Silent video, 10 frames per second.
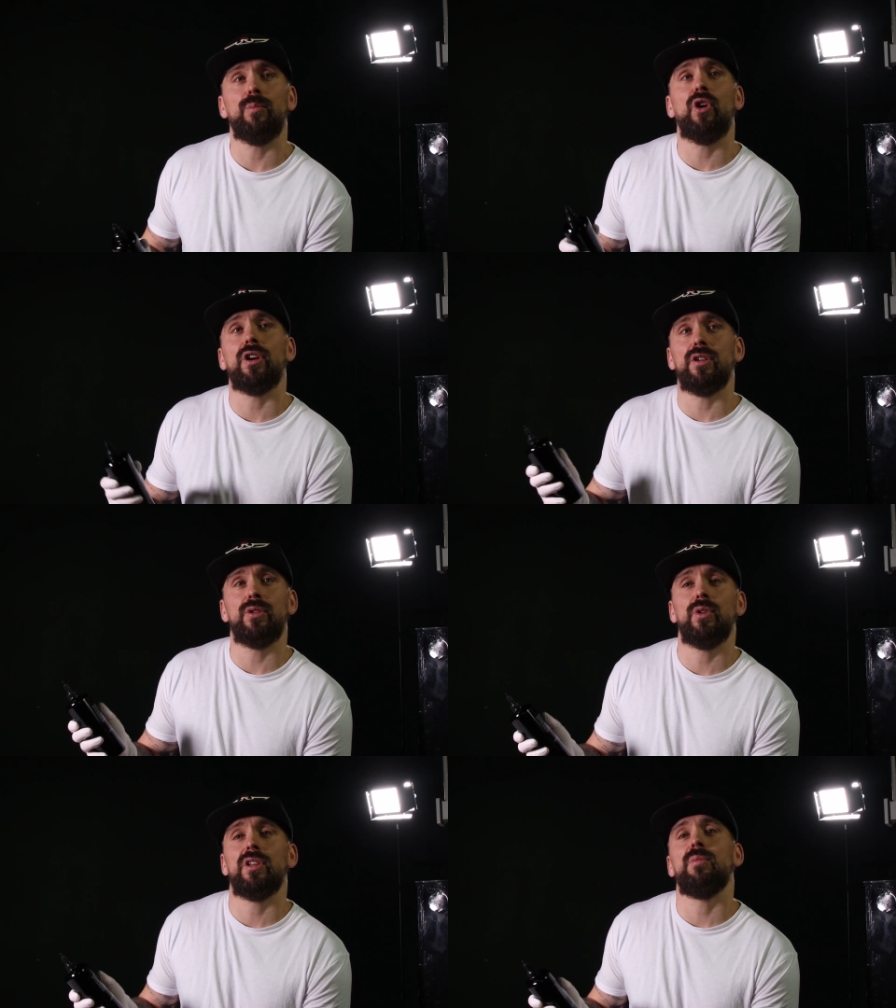The more you
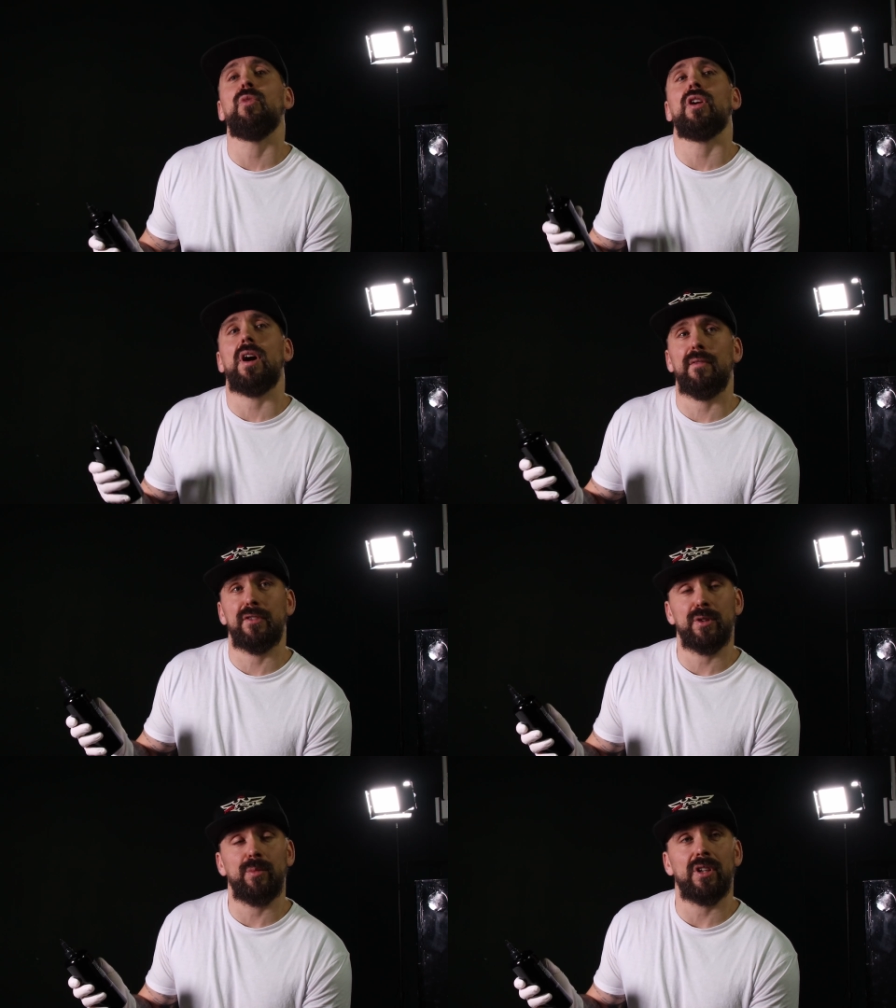do it, the more
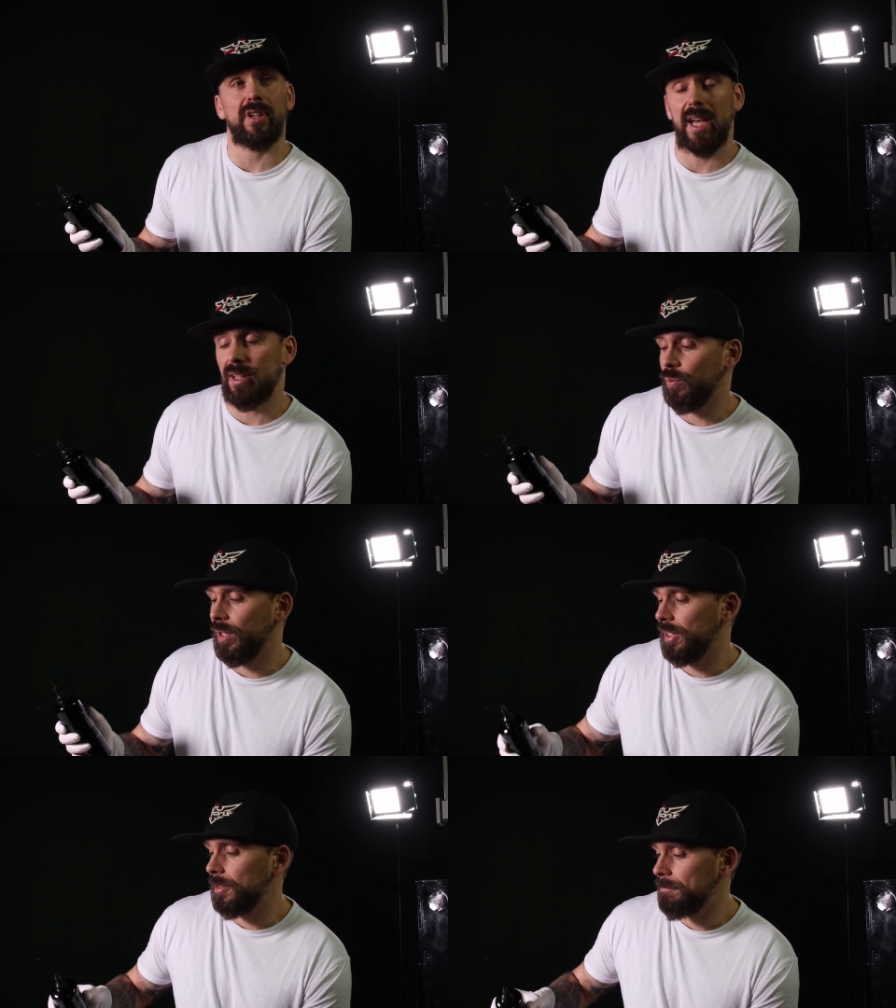comfortable you get
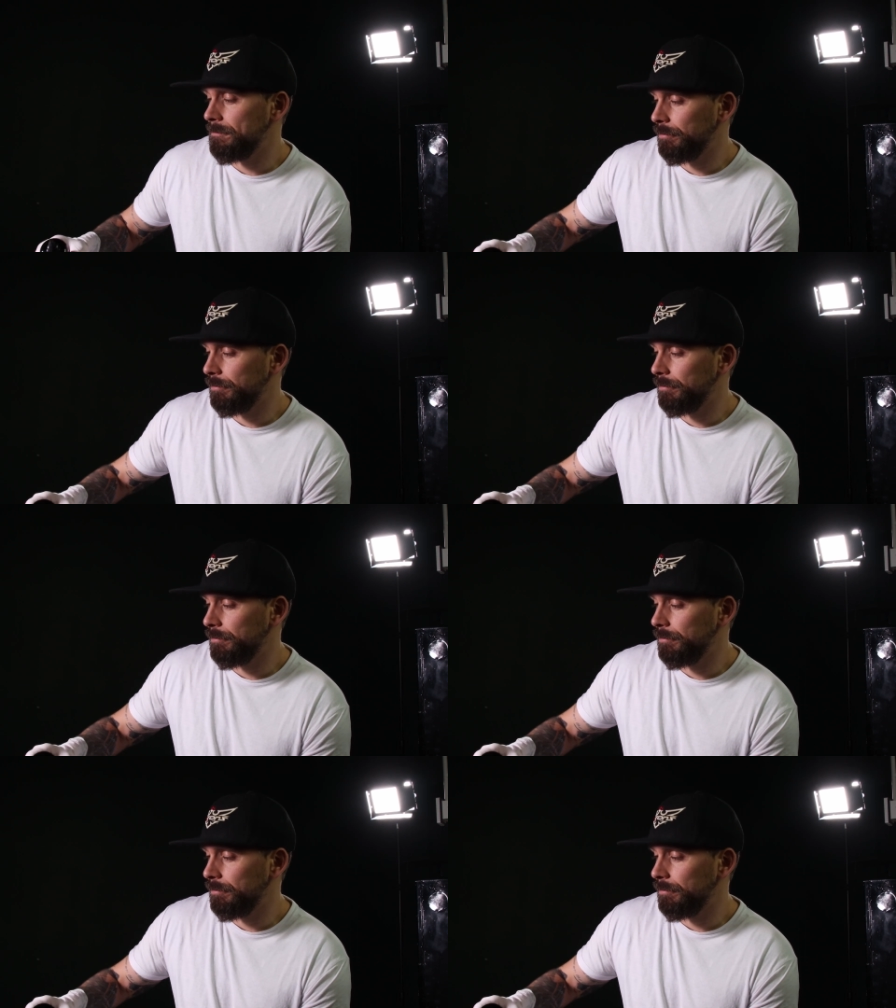with it.